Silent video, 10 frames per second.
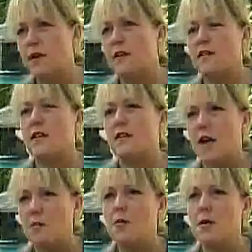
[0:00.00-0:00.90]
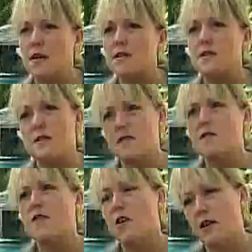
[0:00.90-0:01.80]
but at that point
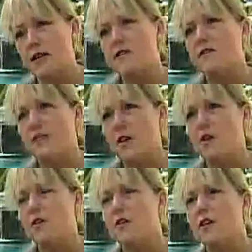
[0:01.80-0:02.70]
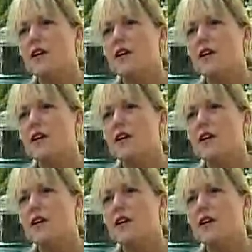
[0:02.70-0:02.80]
it's fairly severe.